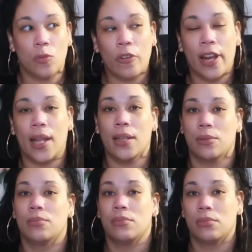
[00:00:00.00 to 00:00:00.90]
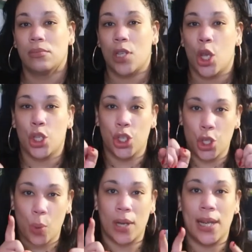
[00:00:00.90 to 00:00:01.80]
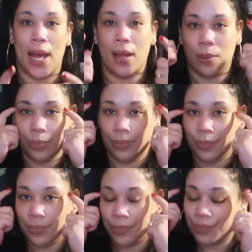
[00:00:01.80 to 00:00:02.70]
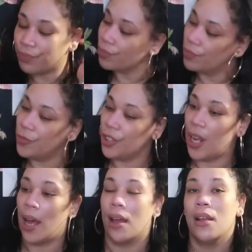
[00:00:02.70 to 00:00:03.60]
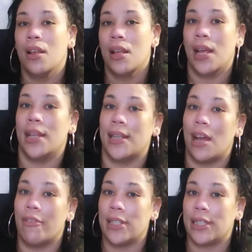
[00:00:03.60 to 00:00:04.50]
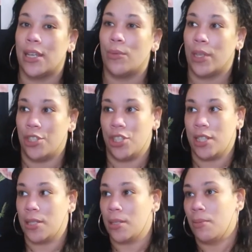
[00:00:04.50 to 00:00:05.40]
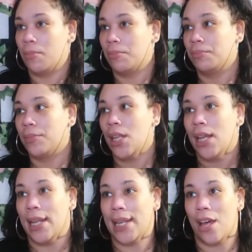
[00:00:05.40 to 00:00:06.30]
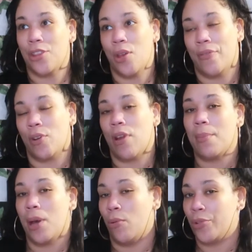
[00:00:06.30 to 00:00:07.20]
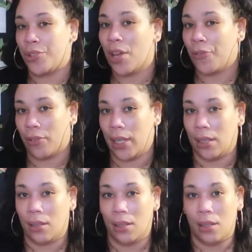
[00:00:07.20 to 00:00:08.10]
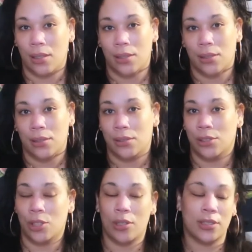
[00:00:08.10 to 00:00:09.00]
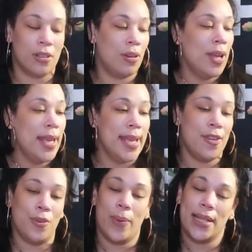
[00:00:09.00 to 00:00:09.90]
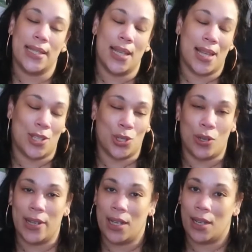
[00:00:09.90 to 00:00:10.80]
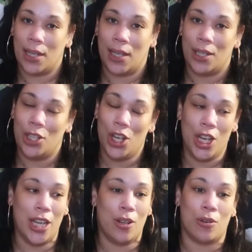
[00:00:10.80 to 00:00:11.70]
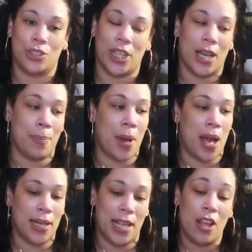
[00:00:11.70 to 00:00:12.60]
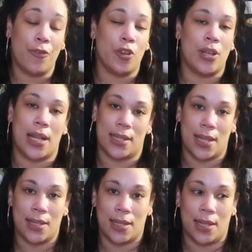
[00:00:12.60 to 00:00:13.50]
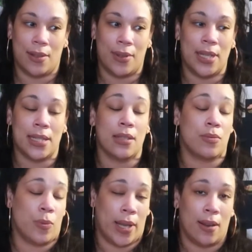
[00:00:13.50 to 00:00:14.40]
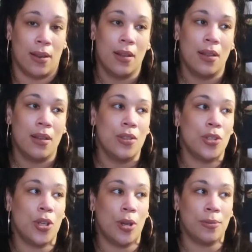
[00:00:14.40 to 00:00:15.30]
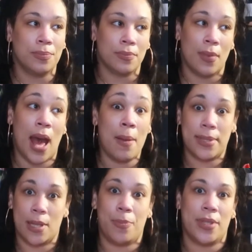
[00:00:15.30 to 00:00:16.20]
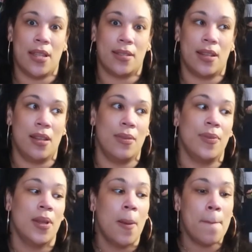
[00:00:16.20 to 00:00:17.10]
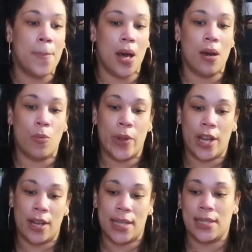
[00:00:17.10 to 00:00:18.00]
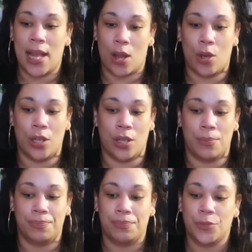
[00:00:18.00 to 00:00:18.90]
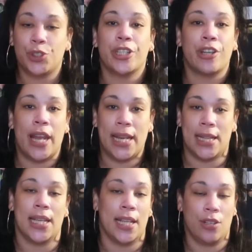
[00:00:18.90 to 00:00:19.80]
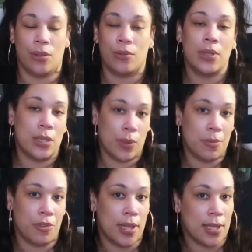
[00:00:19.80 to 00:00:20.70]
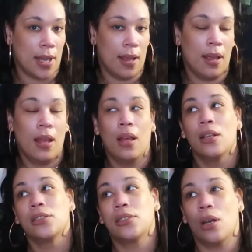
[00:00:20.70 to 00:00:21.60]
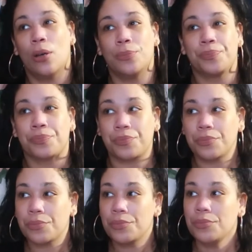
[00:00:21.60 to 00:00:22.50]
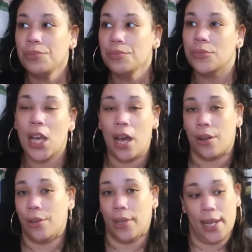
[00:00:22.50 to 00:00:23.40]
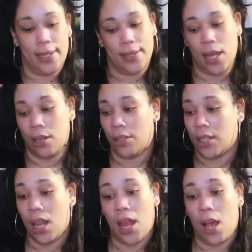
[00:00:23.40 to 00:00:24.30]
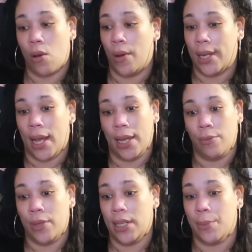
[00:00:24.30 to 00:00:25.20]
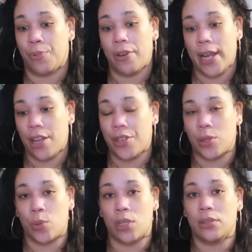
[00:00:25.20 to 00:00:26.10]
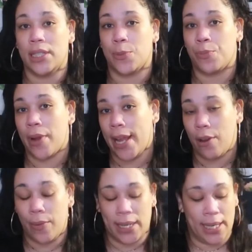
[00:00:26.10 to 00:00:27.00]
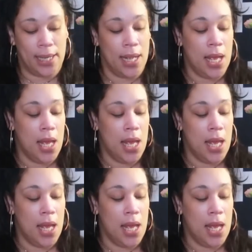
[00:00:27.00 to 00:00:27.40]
right you are not you're not and that right there would have just and now that you have a grandma who's suffering you know so if you want to see that story honey you need to go check up on it if you're not sensitive in a sense where you know i'm simple sensitive but where it's not gonna trigger anything in you is what i'm trying to say so i don't know guys i don't know there's a lot going on we need prayer this world needs prayer we need